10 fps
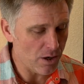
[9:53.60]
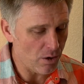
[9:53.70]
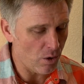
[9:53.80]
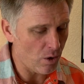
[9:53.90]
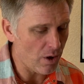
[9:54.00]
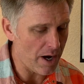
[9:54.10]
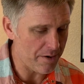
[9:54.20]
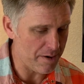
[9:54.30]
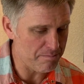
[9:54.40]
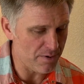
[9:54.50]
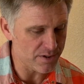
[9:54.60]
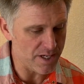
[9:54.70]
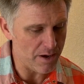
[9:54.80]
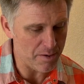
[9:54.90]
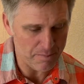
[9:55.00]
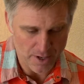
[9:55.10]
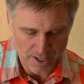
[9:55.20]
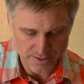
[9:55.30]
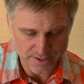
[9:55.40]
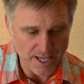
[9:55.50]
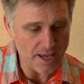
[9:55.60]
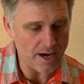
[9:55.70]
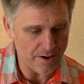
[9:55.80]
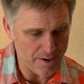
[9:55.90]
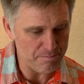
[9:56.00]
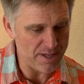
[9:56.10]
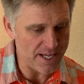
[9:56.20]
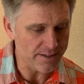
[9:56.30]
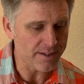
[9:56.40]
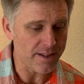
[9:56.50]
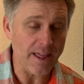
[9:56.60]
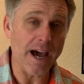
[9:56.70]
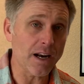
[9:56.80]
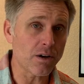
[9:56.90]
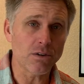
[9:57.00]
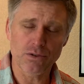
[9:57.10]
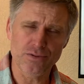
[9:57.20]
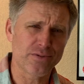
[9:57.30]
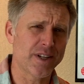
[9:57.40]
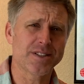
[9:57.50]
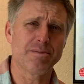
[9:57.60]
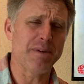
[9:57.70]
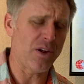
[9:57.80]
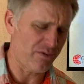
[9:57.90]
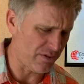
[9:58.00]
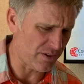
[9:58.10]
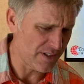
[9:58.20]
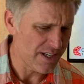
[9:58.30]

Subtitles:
o se arrepiente de algo? That's a mouthful.